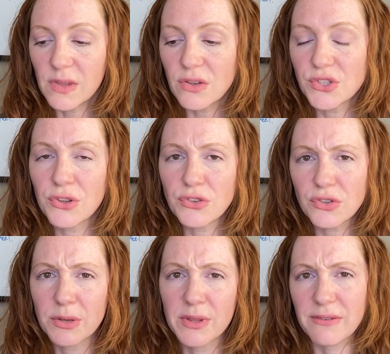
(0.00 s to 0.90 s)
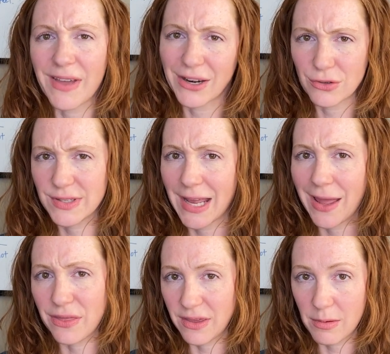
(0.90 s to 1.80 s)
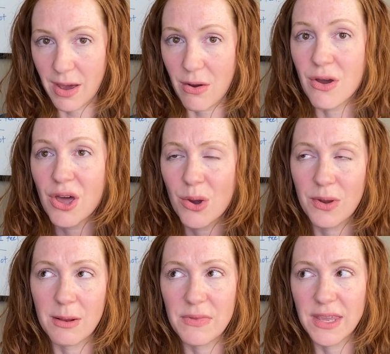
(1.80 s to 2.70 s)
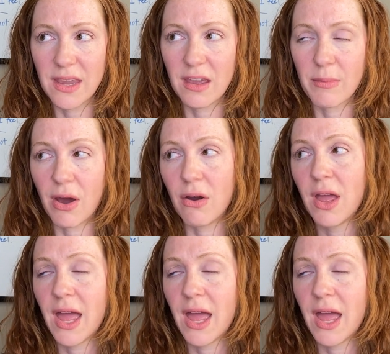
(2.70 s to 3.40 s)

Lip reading: So those are some of the factors that I think about when I'm thinking about